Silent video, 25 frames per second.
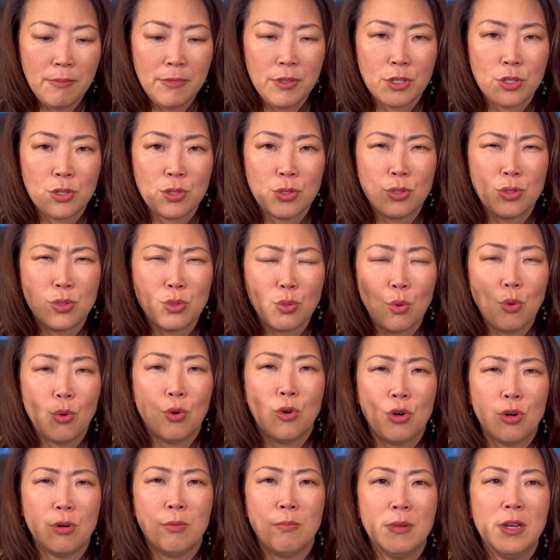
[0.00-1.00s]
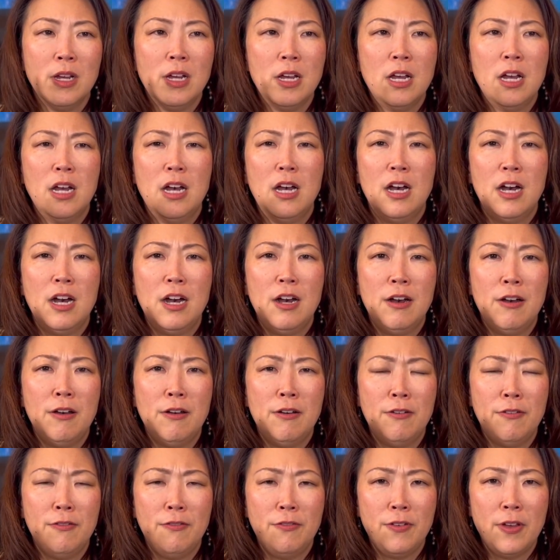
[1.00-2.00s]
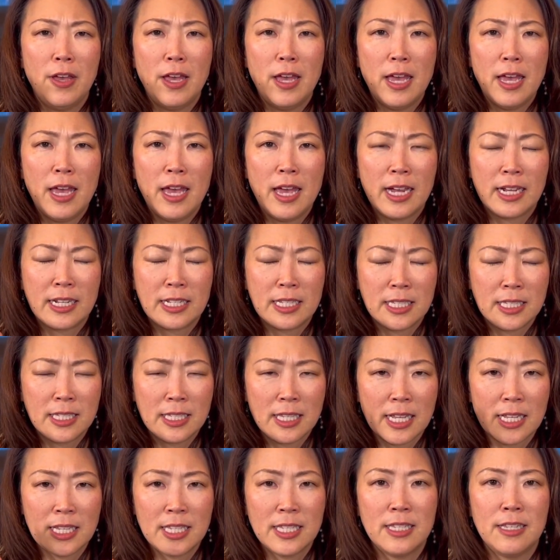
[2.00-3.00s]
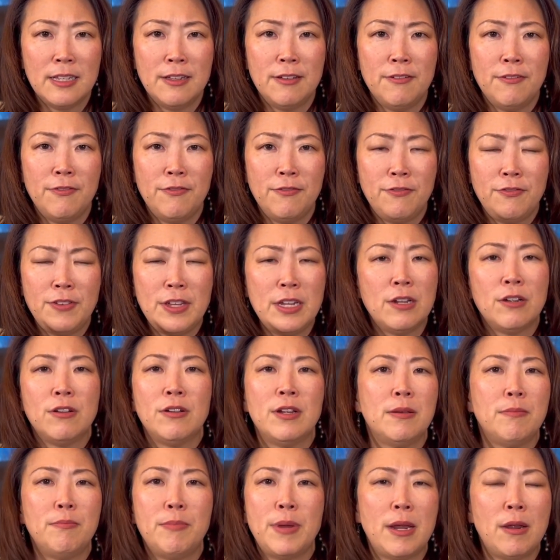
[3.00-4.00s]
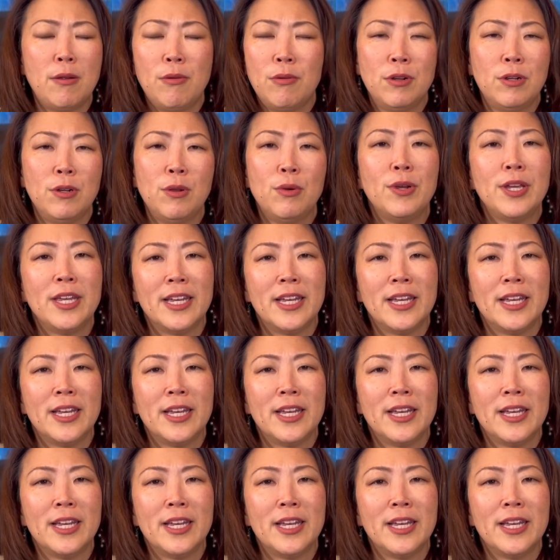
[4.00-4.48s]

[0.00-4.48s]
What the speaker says: the storm of excessive fear and paranoia.